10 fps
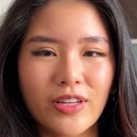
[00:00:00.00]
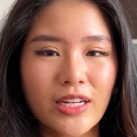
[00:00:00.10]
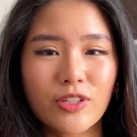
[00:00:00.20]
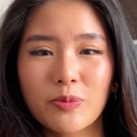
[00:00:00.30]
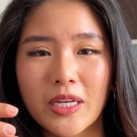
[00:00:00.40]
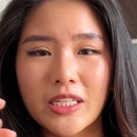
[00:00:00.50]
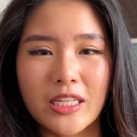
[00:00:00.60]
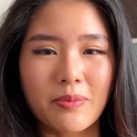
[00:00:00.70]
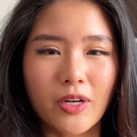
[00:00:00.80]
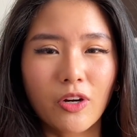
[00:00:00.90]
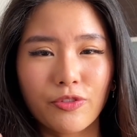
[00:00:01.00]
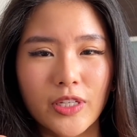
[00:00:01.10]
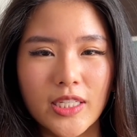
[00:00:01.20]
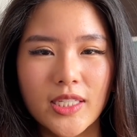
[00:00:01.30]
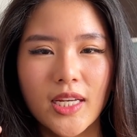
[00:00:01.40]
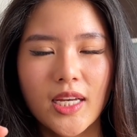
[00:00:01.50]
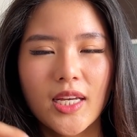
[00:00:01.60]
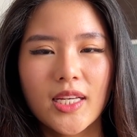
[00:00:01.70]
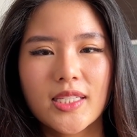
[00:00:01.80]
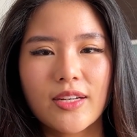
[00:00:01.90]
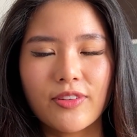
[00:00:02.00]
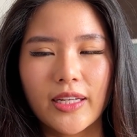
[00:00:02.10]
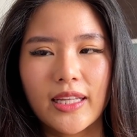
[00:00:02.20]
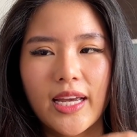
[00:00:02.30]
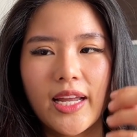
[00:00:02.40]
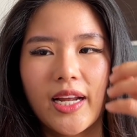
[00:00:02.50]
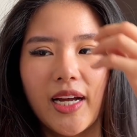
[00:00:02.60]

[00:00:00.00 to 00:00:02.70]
enough space in my office, stuff like that.